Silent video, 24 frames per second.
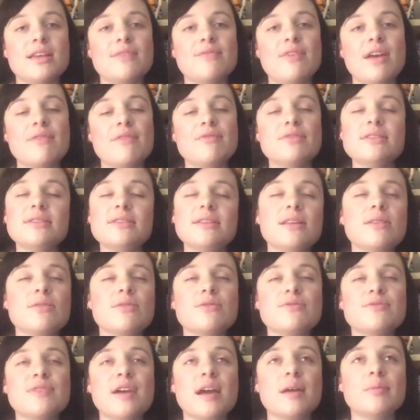if every
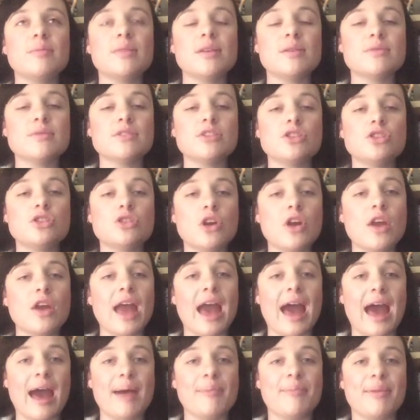single family was so
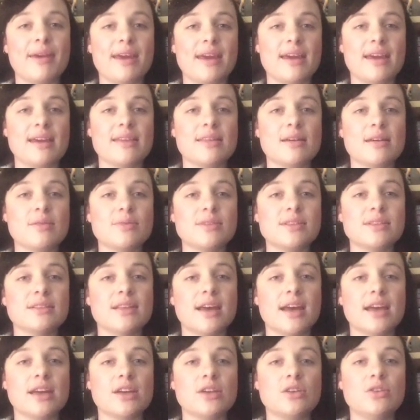happy, there was
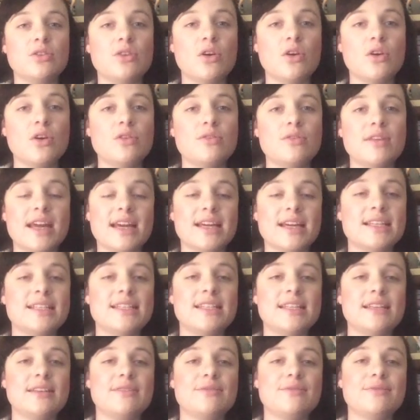like no
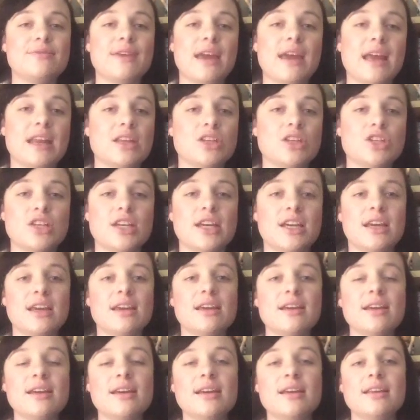negative
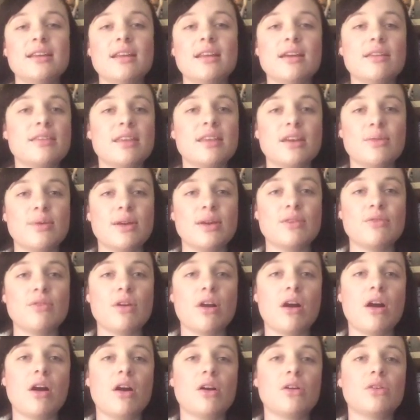energy, nothing went
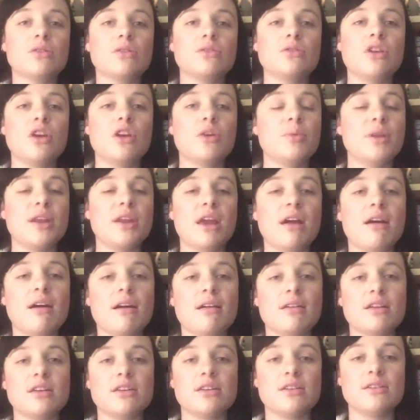wrong, nobody
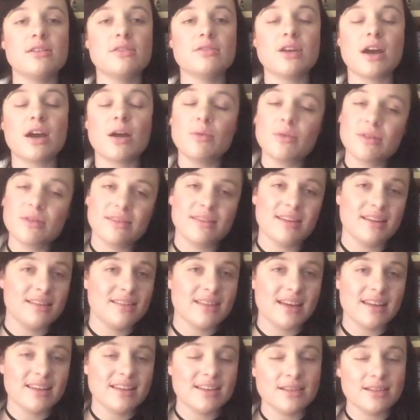argued, I would think
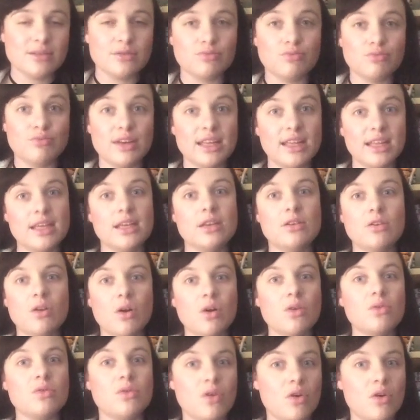that is really
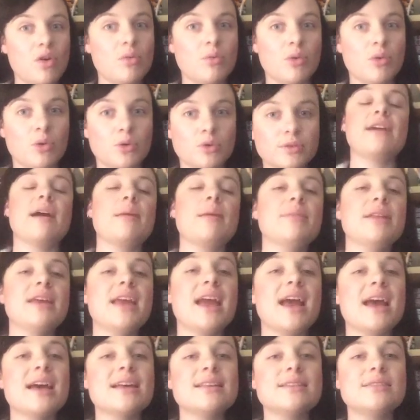not normal. Family
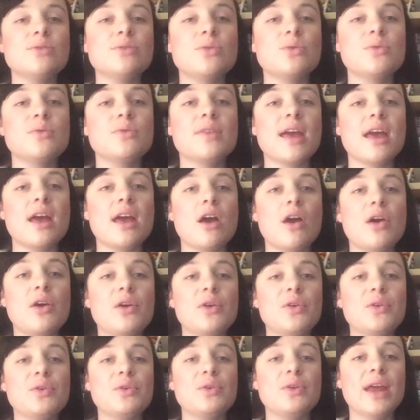has all their
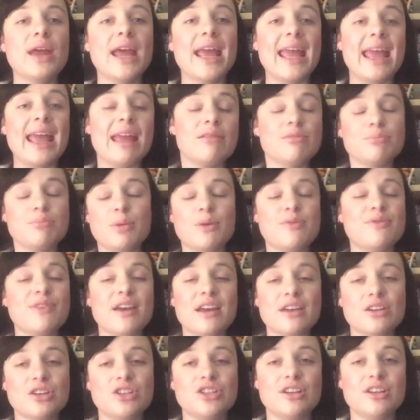own
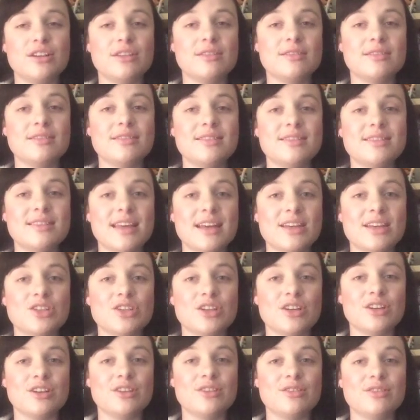imperfections, they
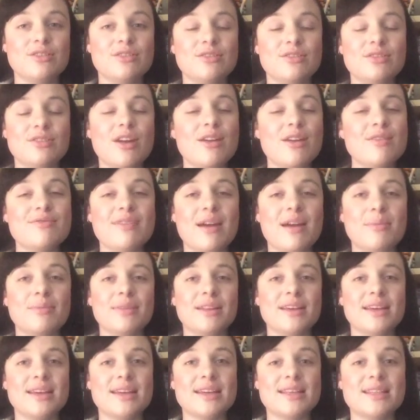do. No
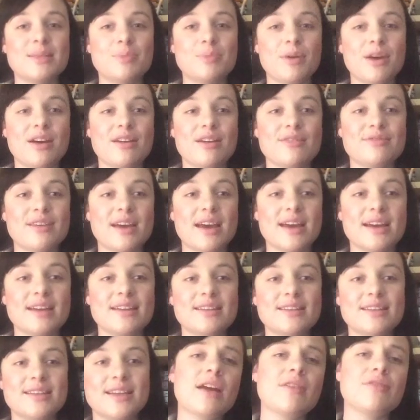family is
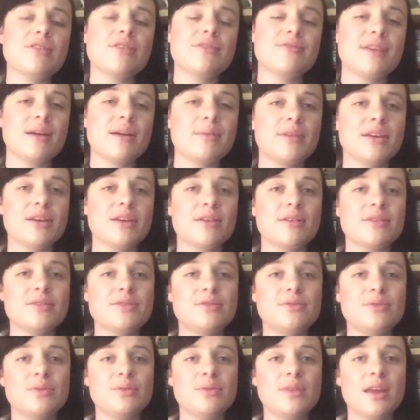perfect. Every family goes
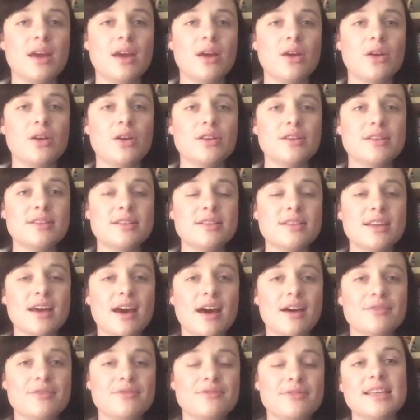through their own
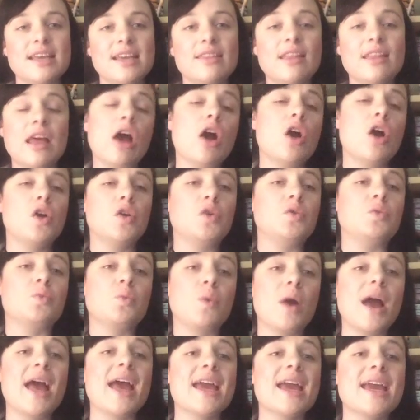stuff in their own
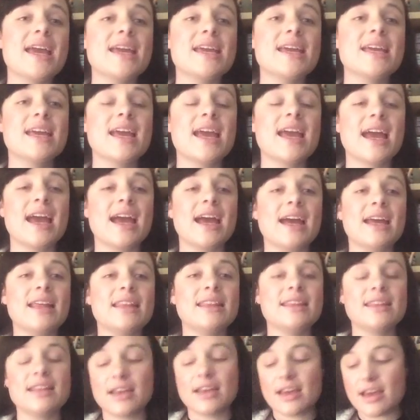way,
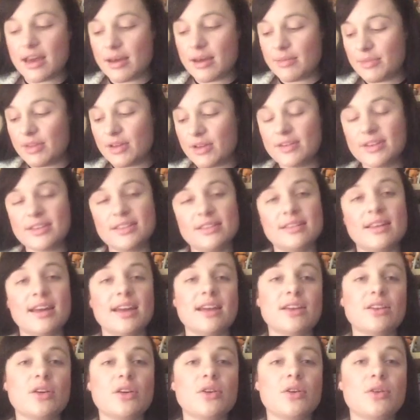and there is
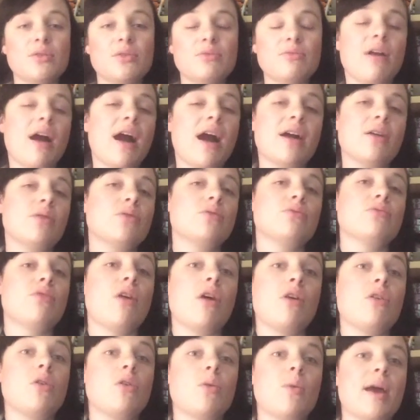like no right or
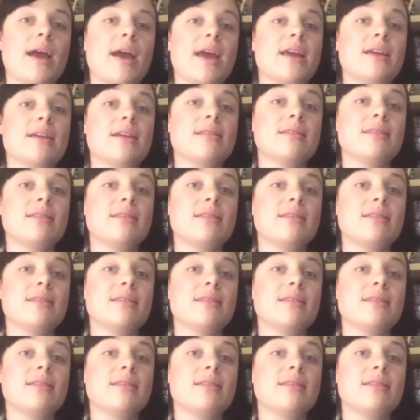wrong way.